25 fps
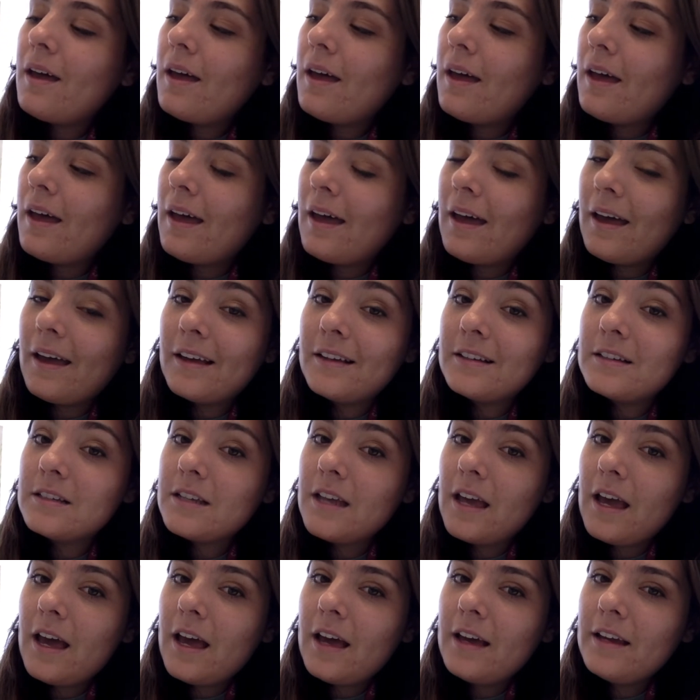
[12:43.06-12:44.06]
and
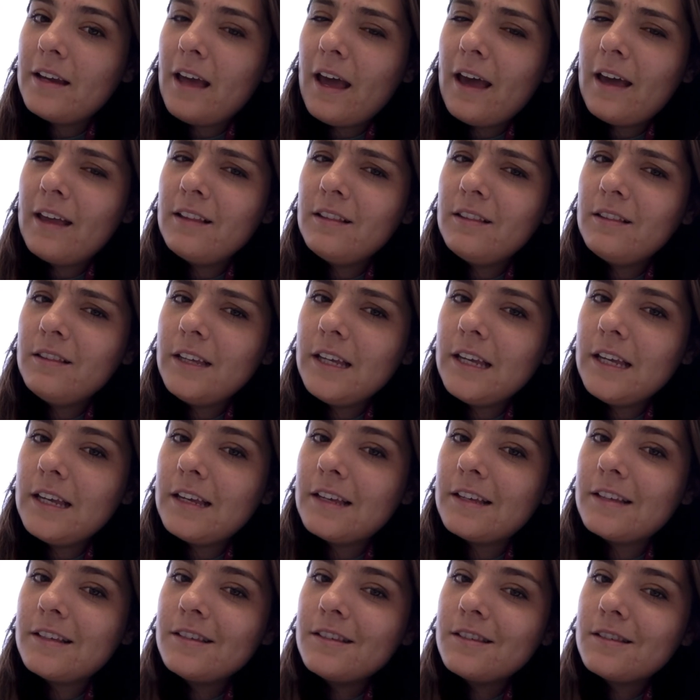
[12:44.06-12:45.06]
add at
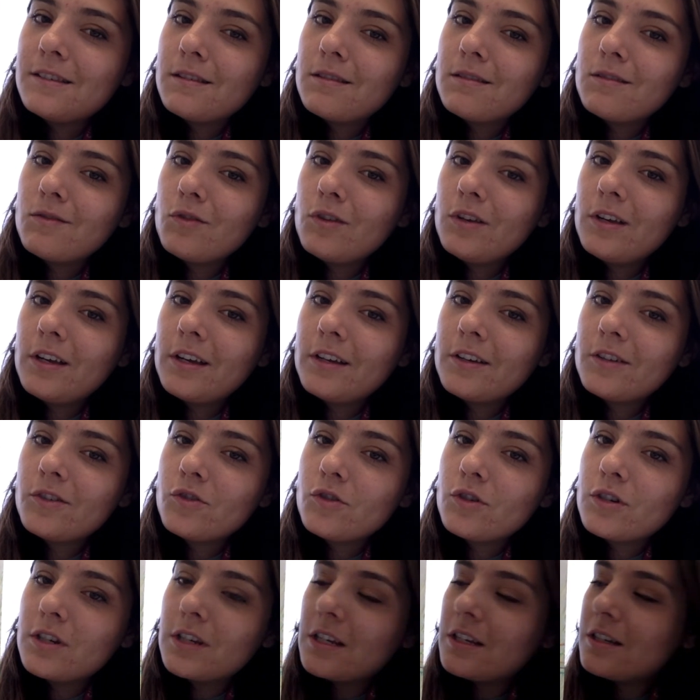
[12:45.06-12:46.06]
least 3
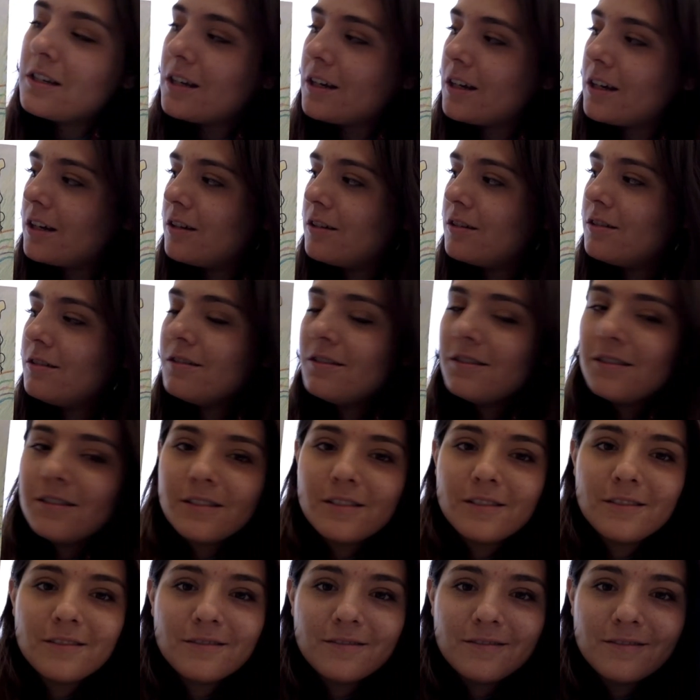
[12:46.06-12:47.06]
extra details
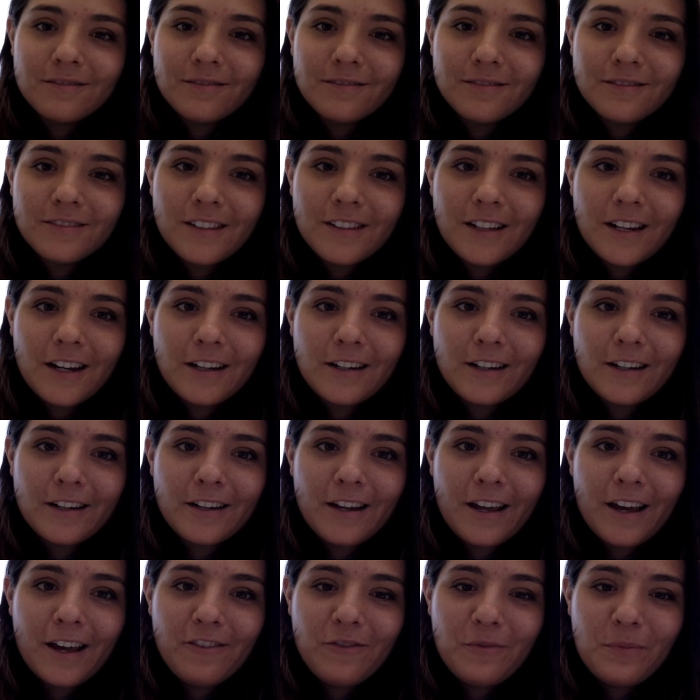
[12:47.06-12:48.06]
that I didn't
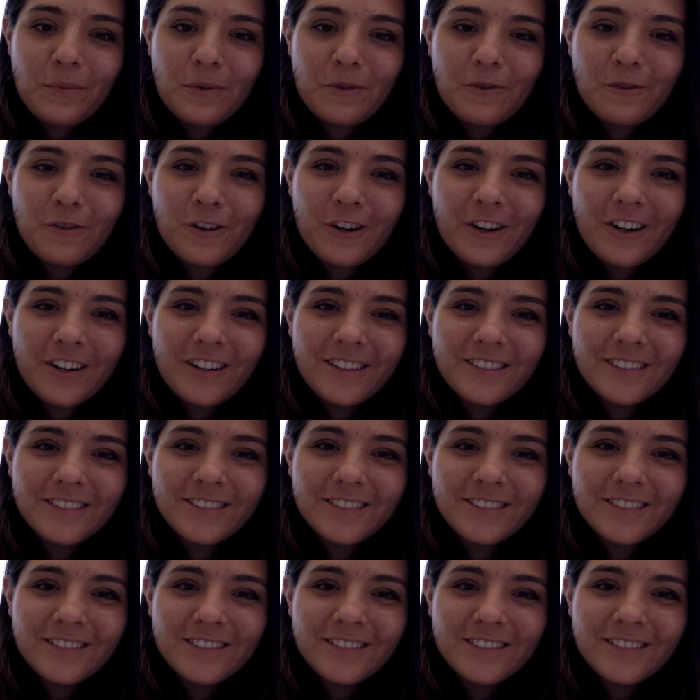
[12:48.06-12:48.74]
have before.